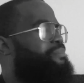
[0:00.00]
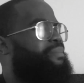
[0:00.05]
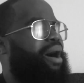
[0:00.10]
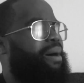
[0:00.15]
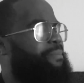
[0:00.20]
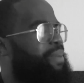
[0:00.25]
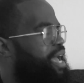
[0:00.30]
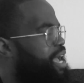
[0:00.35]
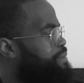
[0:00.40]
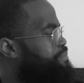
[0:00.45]

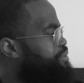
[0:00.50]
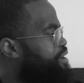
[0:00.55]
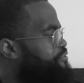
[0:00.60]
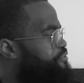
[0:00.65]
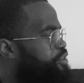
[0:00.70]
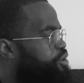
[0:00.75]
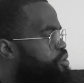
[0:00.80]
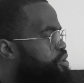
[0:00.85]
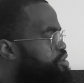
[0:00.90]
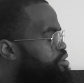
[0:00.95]
My bad, bruh,
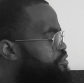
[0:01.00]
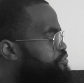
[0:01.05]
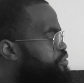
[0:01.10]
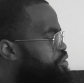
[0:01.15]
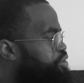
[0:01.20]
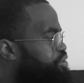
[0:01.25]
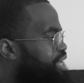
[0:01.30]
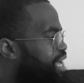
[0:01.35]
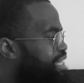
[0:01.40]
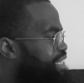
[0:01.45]
for going off
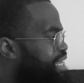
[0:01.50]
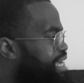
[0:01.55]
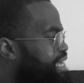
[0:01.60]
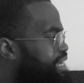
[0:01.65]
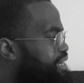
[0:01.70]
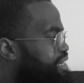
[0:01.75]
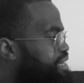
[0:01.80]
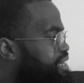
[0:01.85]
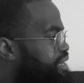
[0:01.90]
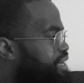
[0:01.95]
on you like
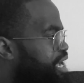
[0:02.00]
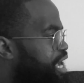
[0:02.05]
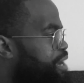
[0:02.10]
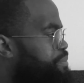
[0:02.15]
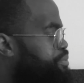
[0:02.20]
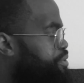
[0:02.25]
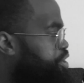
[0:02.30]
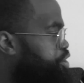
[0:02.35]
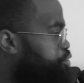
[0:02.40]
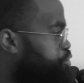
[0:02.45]
that. Hey,
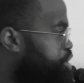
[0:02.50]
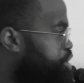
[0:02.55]
bruh, you